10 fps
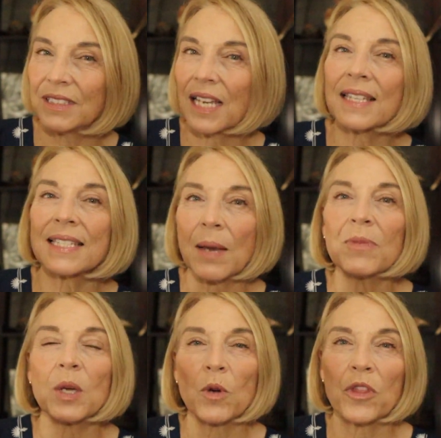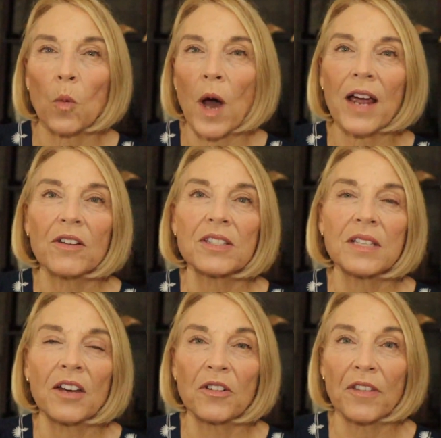done something with the wires
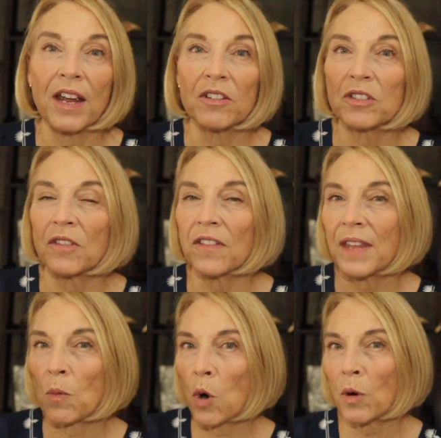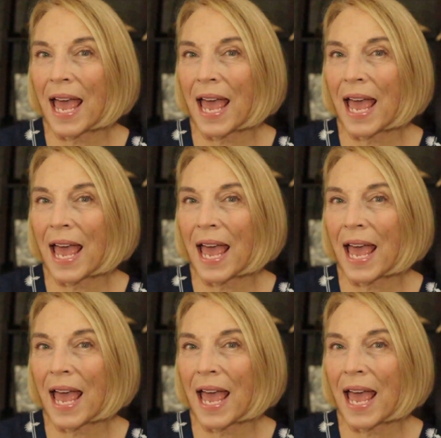under there so that they won't